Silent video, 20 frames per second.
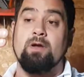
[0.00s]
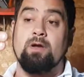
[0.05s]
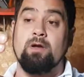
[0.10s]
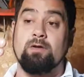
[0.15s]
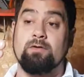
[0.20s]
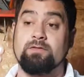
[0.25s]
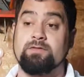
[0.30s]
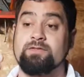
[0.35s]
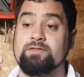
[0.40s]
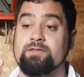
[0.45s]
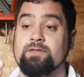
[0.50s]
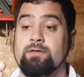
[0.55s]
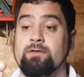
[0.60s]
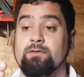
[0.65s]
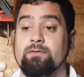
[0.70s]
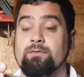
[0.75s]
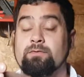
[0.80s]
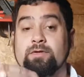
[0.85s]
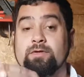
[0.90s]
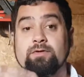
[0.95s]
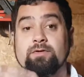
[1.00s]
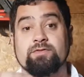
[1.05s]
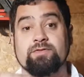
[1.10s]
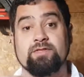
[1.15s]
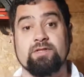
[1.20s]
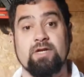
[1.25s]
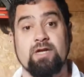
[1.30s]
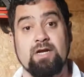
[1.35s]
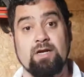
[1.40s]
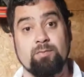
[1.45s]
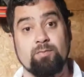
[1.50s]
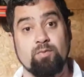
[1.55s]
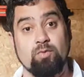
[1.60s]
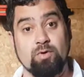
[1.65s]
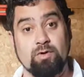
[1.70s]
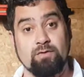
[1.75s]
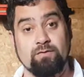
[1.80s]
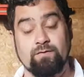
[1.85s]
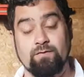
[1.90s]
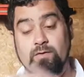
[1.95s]
Also, there's an
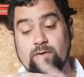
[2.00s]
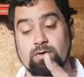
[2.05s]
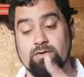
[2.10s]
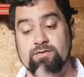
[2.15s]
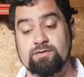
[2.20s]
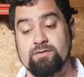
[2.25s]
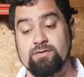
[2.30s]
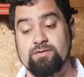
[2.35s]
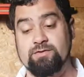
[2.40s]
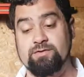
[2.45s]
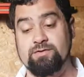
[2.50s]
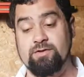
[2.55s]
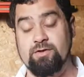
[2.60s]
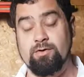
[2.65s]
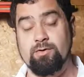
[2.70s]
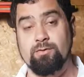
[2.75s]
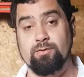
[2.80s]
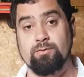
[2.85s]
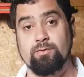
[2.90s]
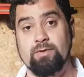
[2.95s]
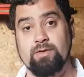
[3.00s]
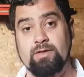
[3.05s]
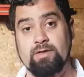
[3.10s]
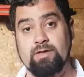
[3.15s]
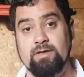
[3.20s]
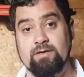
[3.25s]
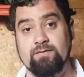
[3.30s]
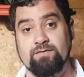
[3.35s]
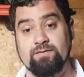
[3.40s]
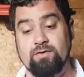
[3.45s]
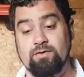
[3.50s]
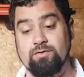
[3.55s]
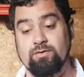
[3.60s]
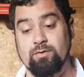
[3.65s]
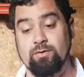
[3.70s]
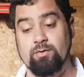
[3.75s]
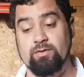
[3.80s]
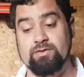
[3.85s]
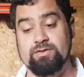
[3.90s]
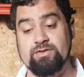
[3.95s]
upward force. So if the
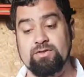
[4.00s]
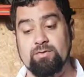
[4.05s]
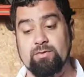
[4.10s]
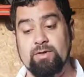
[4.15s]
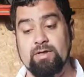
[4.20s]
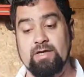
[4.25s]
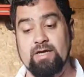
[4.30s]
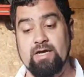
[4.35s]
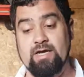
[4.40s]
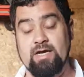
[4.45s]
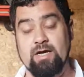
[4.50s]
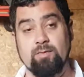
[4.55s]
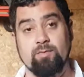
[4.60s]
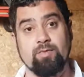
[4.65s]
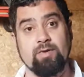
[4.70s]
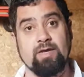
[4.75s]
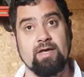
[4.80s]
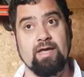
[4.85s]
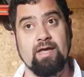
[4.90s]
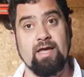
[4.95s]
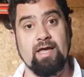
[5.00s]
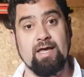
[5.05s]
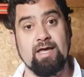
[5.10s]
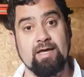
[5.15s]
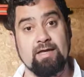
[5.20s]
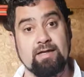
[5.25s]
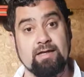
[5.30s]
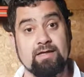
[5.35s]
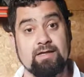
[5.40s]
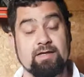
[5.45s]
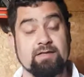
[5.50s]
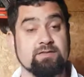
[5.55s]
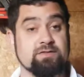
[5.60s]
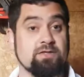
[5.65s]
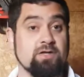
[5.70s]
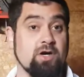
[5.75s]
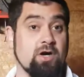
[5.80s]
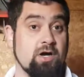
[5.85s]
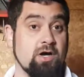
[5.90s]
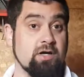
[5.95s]
door is going up and it gets
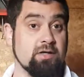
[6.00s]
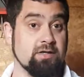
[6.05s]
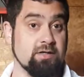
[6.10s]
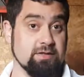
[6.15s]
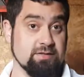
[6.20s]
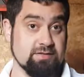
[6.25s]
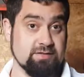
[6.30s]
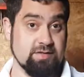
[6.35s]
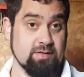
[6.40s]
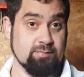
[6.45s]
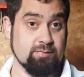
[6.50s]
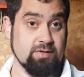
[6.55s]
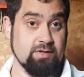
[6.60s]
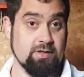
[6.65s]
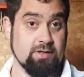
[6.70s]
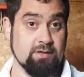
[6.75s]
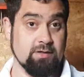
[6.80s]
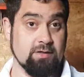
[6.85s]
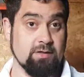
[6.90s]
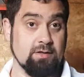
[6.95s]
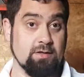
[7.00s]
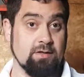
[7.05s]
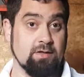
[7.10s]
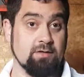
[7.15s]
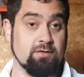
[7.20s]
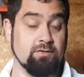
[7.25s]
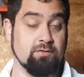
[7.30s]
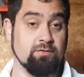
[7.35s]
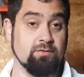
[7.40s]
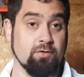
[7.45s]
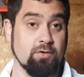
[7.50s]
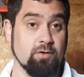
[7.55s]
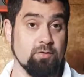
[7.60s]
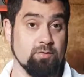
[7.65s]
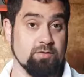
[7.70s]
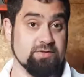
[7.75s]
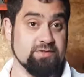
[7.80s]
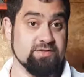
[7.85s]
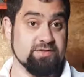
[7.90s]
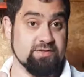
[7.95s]
caught on something, the door
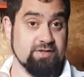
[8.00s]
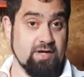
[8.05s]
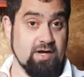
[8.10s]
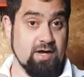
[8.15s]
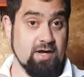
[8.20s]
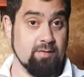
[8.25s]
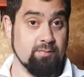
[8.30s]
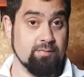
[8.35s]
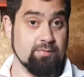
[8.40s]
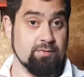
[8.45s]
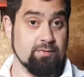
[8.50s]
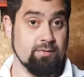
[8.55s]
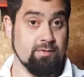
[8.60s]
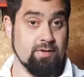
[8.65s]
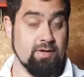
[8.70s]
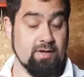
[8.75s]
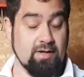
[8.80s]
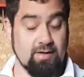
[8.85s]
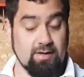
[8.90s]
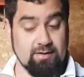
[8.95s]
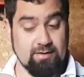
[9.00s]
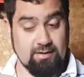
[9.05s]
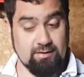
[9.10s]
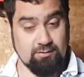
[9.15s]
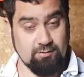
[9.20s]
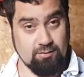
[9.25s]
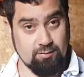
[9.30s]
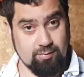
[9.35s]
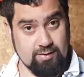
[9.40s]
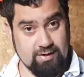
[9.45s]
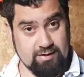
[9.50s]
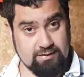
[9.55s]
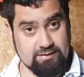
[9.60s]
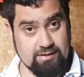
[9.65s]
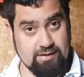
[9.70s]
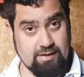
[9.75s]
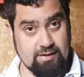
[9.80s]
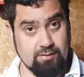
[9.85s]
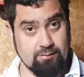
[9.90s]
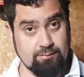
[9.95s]
will stop and then go back
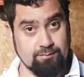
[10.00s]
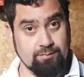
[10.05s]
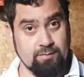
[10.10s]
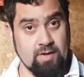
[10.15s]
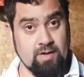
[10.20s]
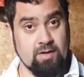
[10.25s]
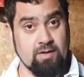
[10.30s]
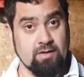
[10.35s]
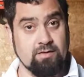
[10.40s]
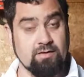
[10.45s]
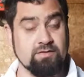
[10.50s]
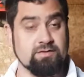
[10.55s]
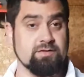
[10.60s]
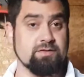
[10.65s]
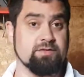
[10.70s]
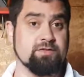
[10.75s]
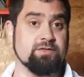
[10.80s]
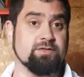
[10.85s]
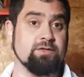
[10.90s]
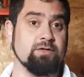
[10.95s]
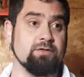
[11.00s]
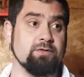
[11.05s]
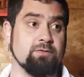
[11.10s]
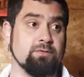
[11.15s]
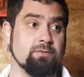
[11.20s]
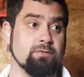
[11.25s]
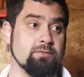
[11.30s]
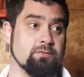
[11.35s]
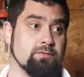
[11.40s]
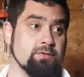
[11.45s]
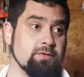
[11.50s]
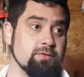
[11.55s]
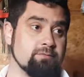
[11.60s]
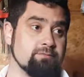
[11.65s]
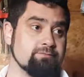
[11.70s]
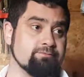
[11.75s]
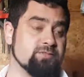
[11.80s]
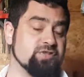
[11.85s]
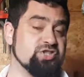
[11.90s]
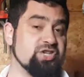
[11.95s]
down. This is so
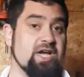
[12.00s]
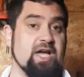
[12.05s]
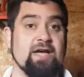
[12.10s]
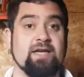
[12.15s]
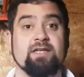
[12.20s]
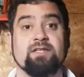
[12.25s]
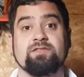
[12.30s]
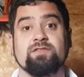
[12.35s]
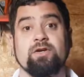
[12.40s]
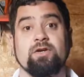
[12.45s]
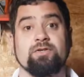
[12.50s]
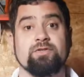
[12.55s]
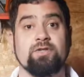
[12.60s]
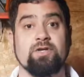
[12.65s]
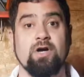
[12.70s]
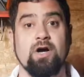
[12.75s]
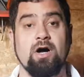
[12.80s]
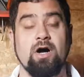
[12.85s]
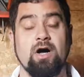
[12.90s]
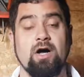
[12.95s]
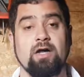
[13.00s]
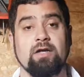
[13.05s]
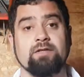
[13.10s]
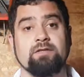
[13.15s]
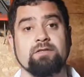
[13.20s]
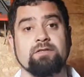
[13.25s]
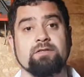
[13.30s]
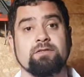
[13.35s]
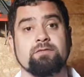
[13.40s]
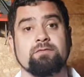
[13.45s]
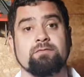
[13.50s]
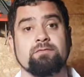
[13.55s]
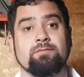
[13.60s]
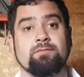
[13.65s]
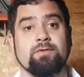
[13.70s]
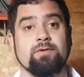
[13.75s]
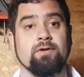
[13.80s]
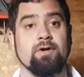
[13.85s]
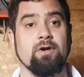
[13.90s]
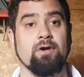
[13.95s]
jackets aren't caught and
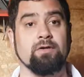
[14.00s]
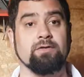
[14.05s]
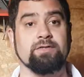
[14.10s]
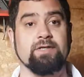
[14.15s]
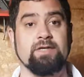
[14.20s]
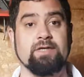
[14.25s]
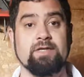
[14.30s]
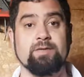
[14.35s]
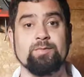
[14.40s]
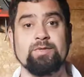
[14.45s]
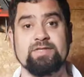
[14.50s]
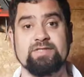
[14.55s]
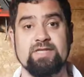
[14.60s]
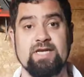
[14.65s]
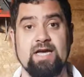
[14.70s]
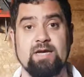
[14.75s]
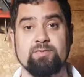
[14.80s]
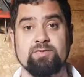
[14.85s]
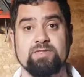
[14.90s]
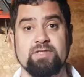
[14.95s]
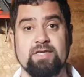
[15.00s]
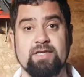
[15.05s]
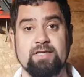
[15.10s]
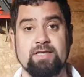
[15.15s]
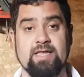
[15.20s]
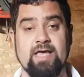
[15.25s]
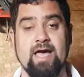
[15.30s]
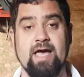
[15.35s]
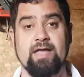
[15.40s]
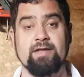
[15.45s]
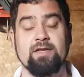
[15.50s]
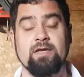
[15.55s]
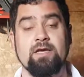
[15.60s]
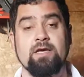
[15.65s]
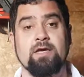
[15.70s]
there aren't any mishaps like that.